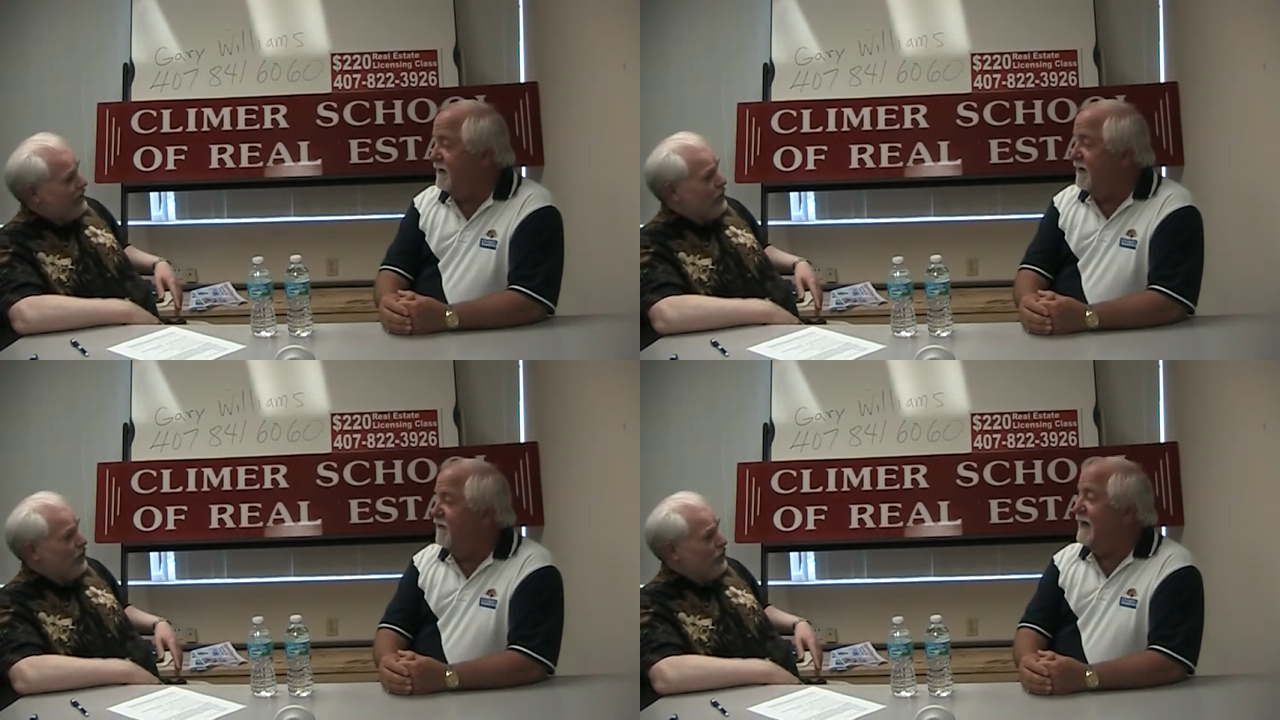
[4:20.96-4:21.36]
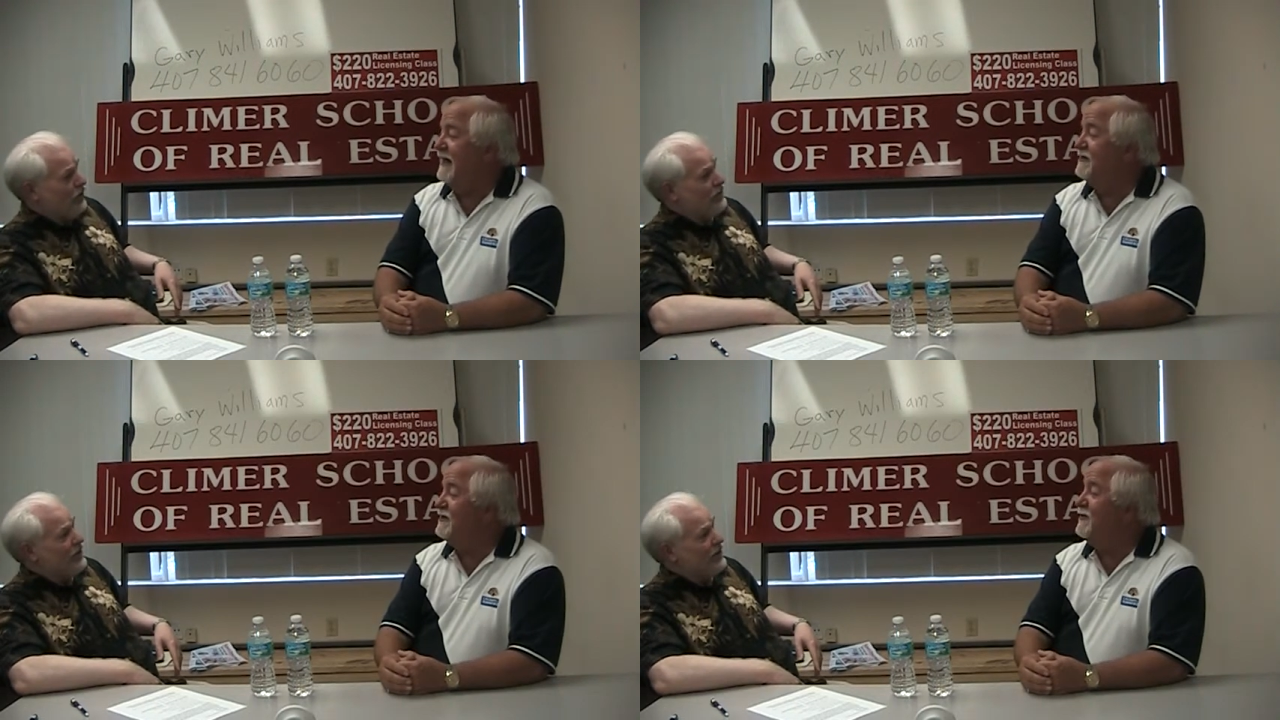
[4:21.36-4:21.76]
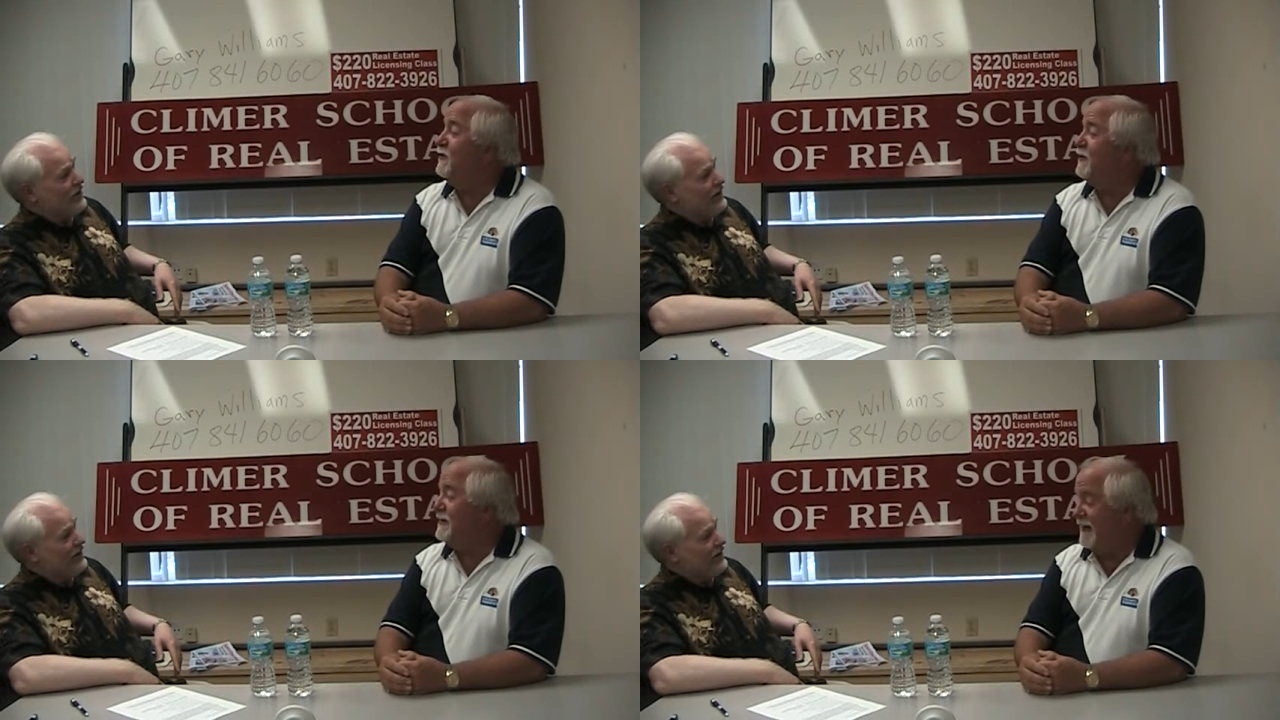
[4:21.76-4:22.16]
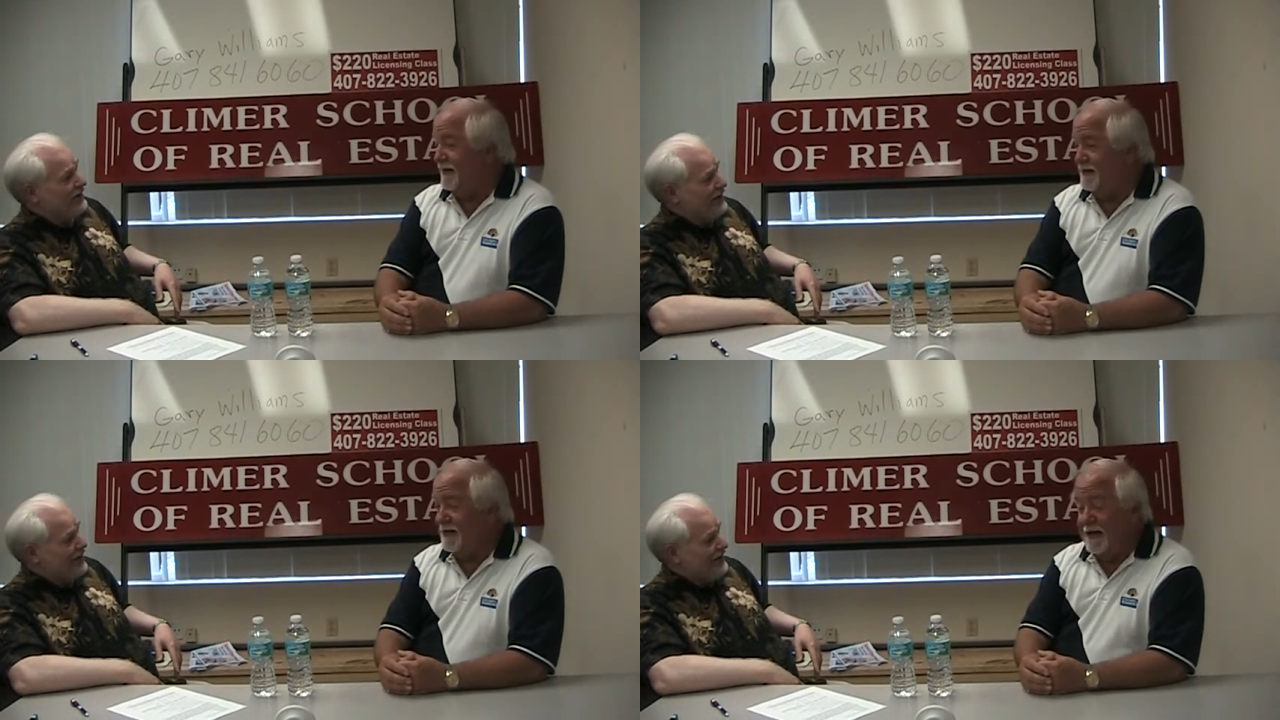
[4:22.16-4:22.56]
Speaker 1: Vanessa
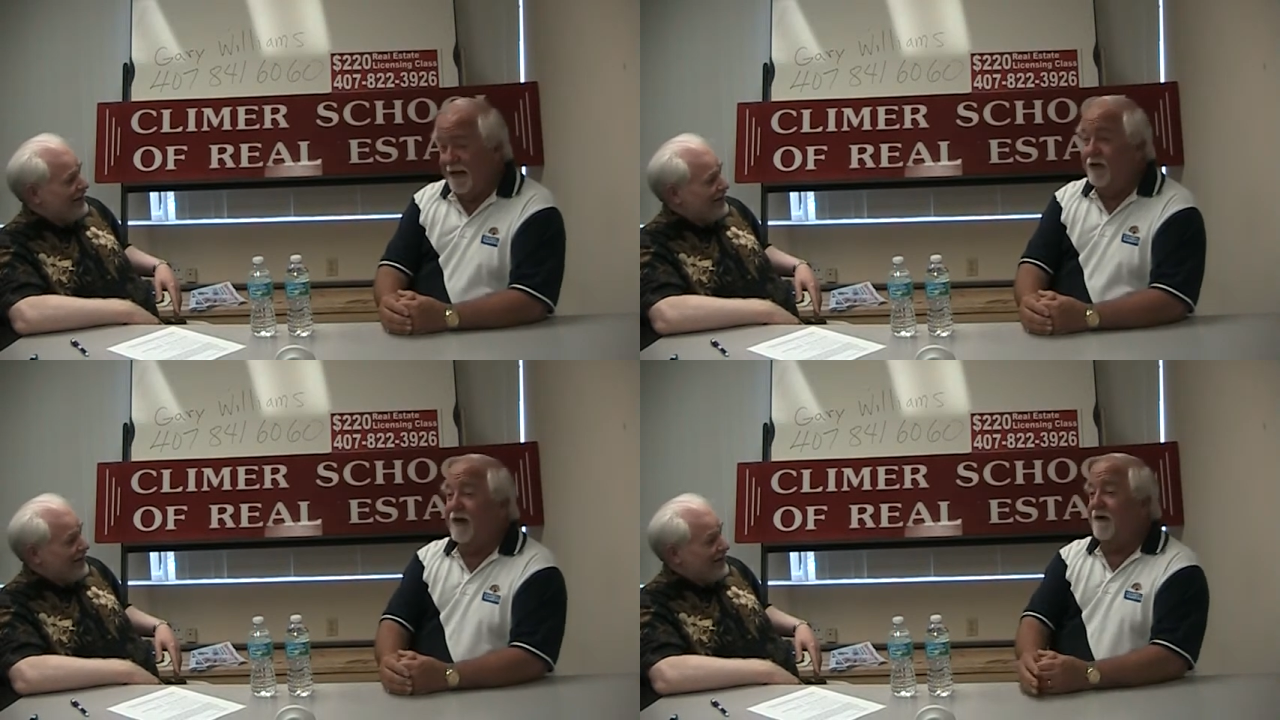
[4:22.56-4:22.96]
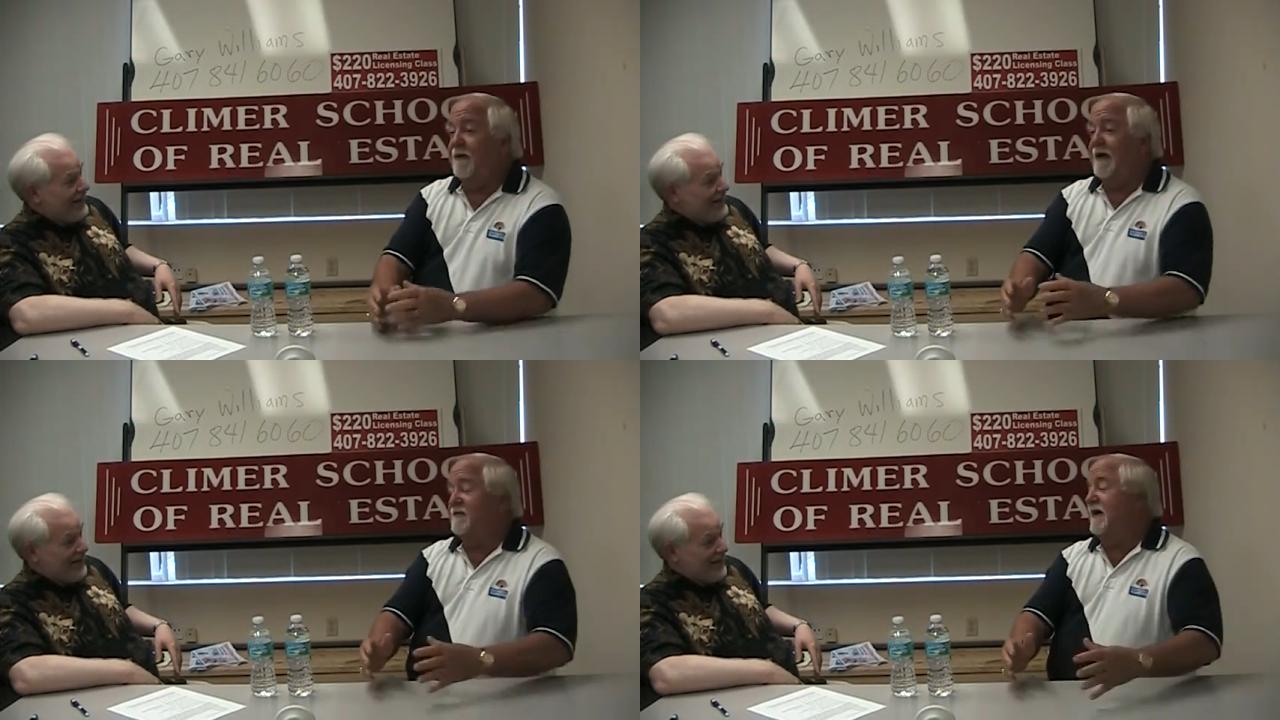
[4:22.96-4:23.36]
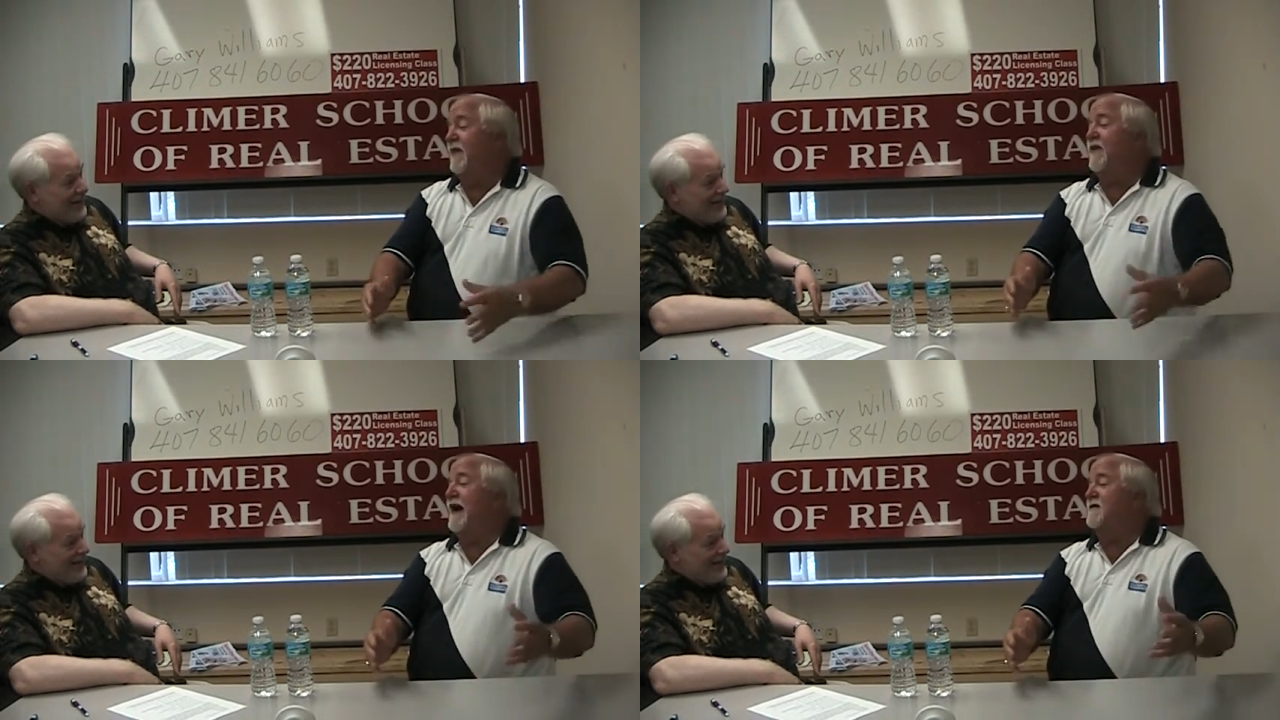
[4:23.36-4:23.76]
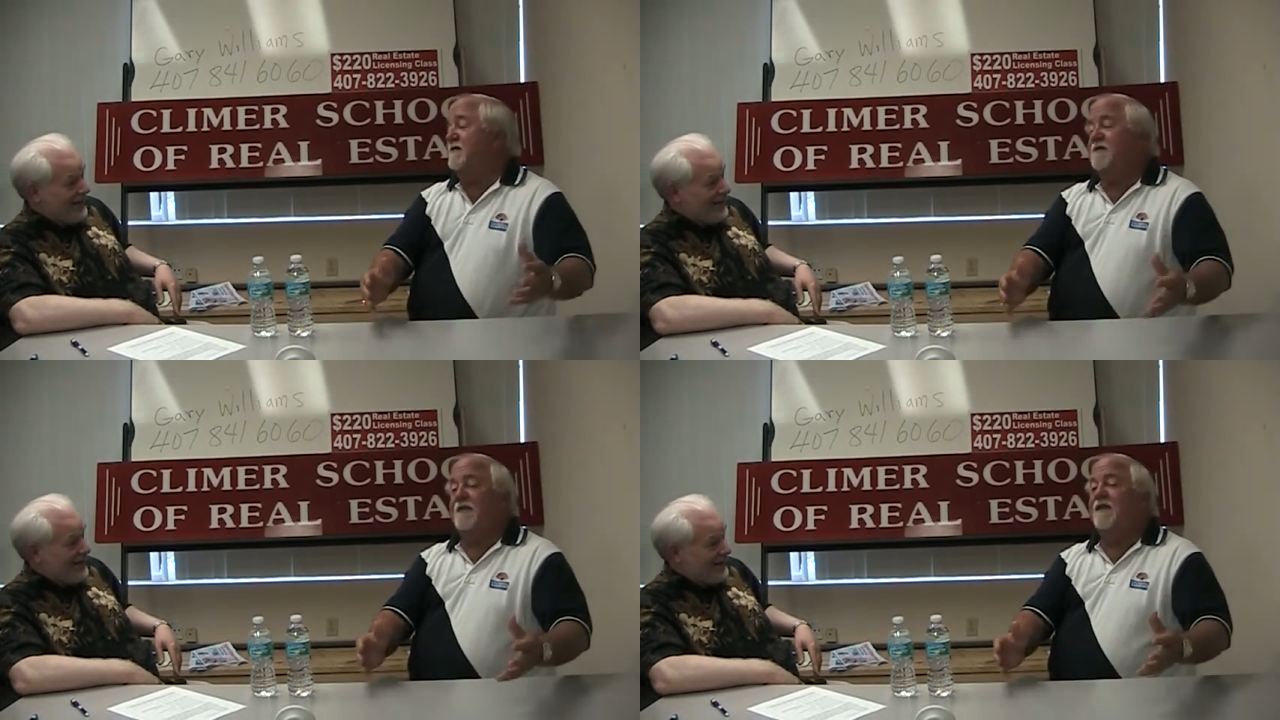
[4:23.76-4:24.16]
Cortez. Now you got to imagine, we got
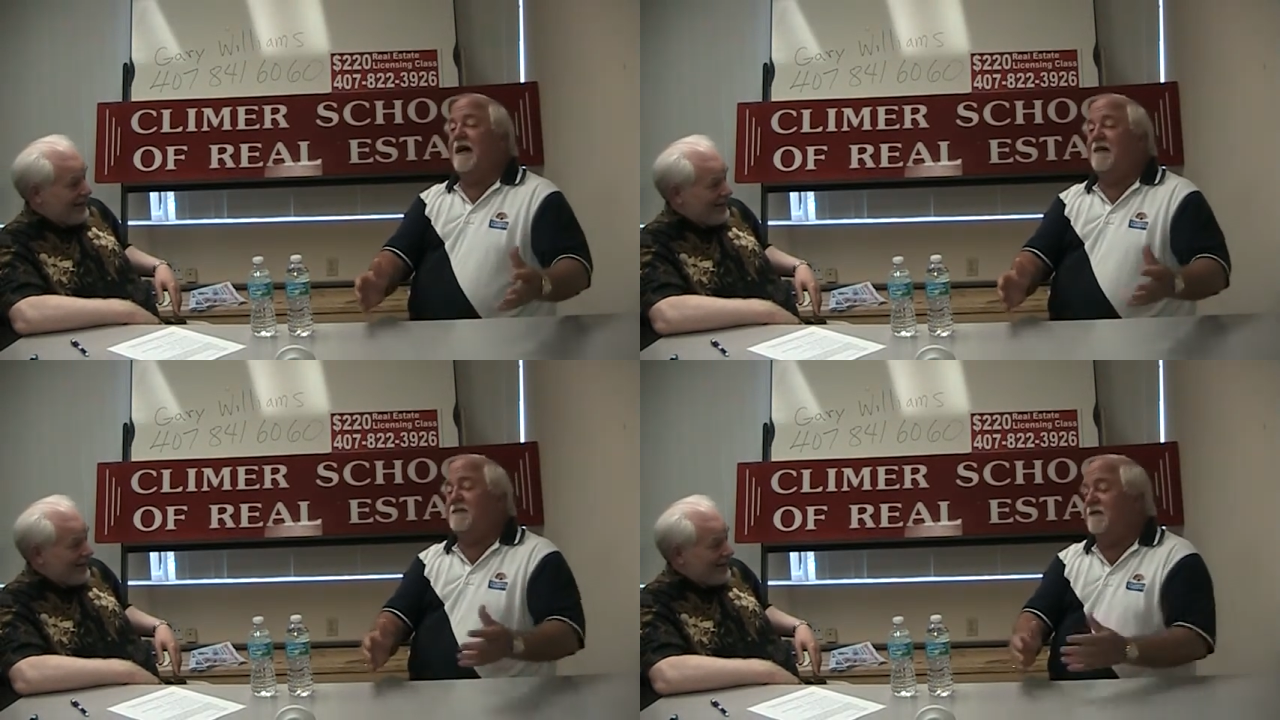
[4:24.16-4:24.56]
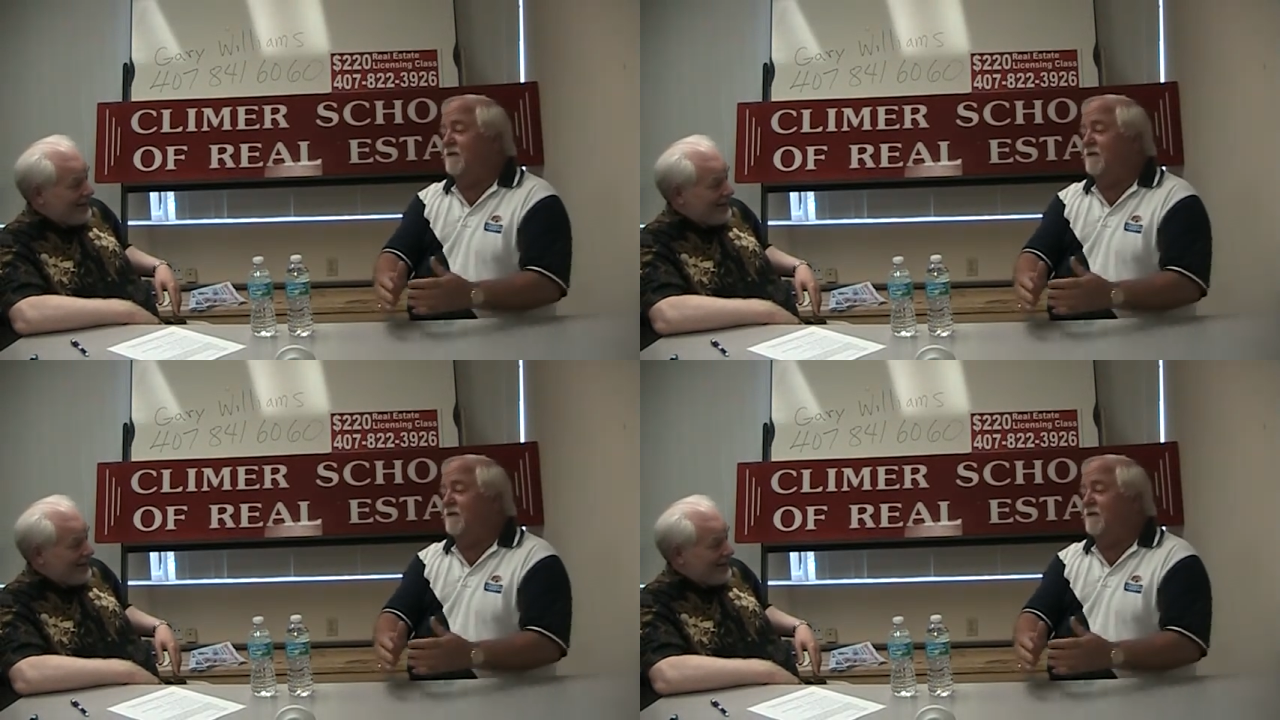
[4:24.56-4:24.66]
thousands and thousands